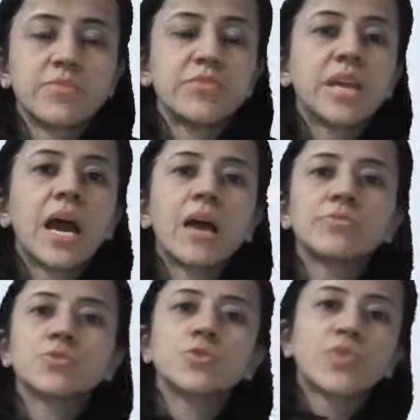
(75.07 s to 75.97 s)
We
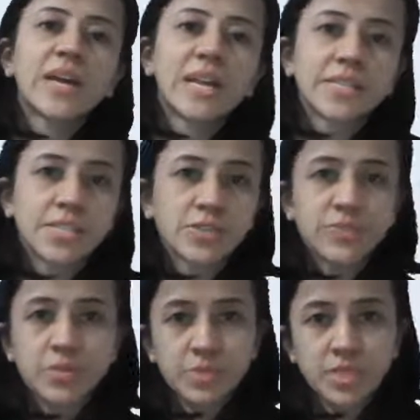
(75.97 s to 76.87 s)
have two varieties of
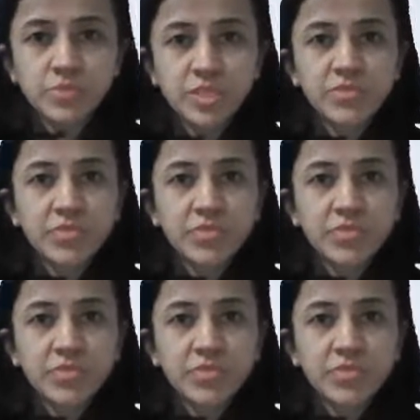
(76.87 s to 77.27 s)
subscription.